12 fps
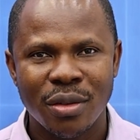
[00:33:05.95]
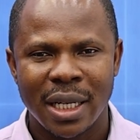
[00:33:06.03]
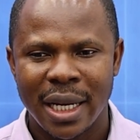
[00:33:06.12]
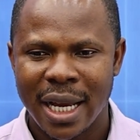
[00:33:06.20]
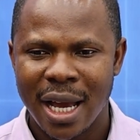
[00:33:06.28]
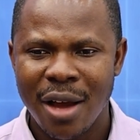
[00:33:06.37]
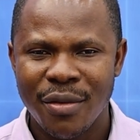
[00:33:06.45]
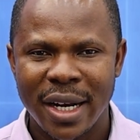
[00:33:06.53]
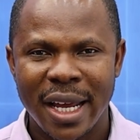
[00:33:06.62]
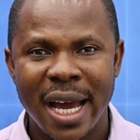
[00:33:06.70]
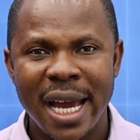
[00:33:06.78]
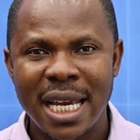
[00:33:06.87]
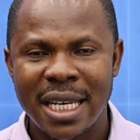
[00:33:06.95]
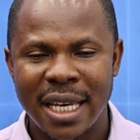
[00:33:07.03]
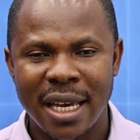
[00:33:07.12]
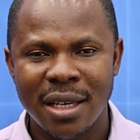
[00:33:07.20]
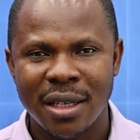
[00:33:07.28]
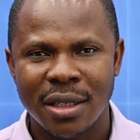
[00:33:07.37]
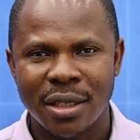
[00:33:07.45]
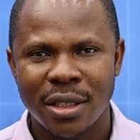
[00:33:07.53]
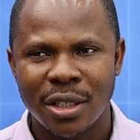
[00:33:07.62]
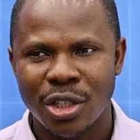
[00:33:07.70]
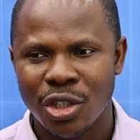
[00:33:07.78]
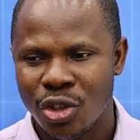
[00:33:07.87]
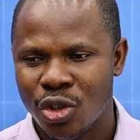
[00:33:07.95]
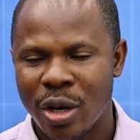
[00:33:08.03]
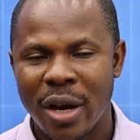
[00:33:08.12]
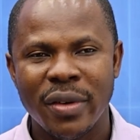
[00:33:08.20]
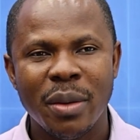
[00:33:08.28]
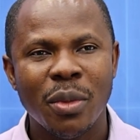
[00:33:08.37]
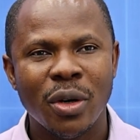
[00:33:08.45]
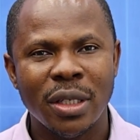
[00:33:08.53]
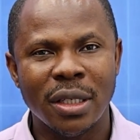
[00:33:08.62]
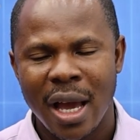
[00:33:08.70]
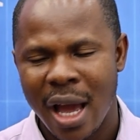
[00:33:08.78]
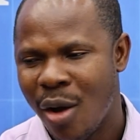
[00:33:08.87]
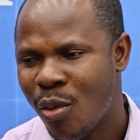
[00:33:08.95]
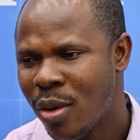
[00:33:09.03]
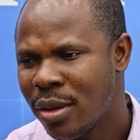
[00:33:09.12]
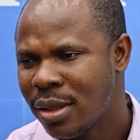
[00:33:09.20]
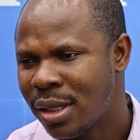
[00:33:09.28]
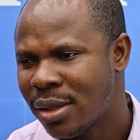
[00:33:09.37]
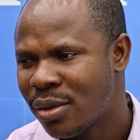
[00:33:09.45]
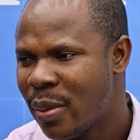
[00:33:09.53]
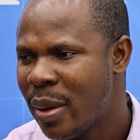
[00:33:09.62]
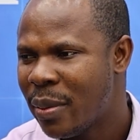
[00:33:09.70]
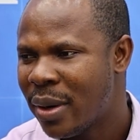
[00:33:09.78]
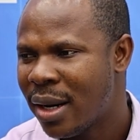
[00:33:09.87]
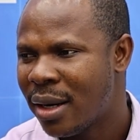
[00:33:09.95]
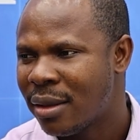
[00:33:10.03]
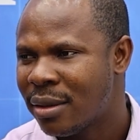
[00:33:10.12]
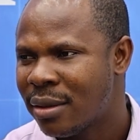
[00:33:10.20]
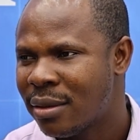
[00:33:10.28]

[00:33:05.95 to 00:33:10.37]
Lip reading: Like I have an idea, you have the money. I once remember